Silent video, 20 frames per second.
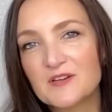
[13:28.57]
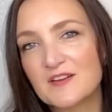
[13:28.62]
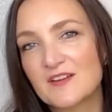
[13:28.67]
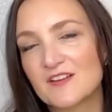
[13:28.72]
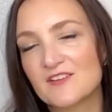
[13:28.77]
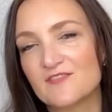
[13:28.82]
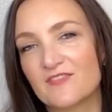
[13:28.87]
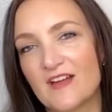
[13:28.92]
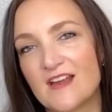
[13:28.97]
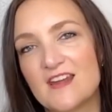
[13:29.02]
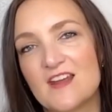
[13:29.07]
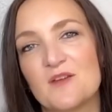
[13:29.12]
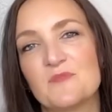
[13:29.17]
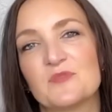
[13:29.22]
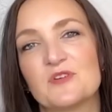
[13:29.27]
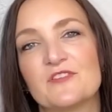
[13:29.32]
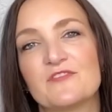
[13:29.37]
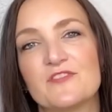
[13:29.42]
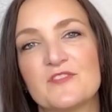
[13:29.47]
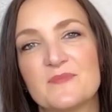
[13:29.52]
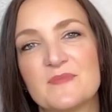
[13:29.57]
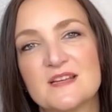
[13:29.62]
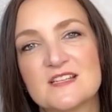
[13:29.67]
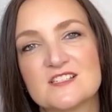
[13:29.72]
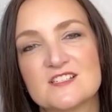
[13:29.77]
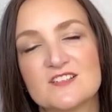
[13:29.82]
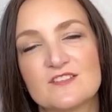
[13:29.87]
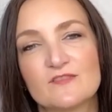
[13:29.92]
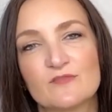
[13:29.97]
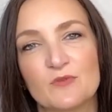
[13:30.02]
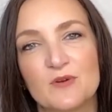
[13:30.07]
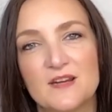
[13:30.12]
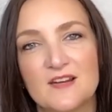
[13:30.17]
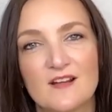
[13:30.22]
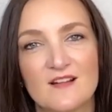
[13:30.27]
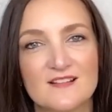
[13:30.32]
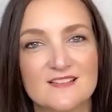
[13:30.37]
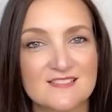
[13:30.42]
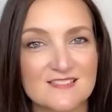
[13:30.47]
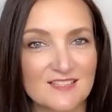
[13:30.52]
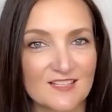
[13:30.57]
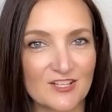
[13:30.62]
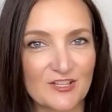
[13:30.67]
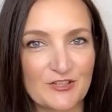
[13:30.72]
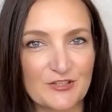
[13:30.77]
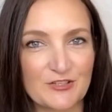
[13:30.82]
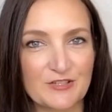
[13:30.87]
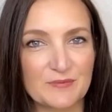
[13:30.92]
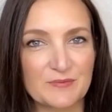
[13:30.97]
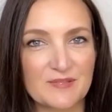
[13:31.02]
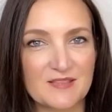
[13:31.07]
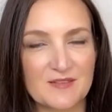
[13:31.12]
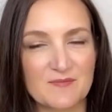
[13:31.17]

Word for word: you can find out more information of what all is included with